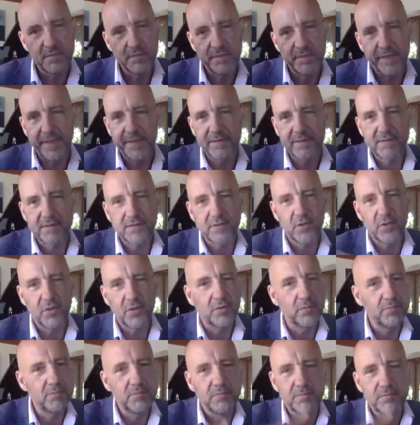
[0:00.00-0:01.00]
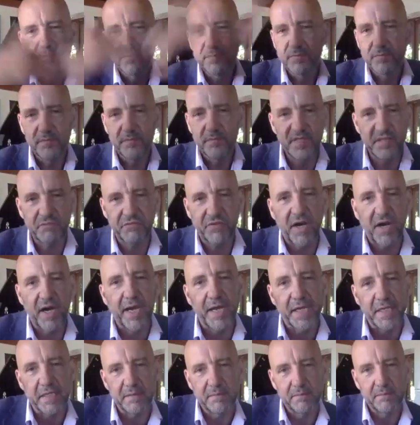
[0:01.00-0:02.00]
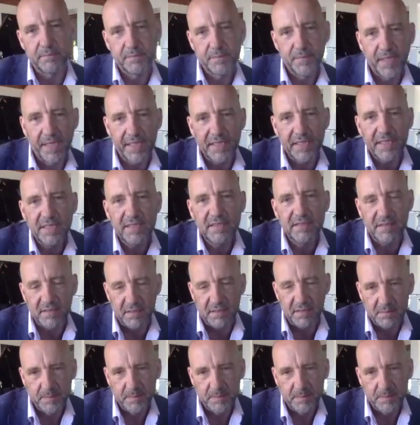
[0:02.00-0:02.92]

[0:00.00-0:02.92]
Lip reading: and so divine and easy.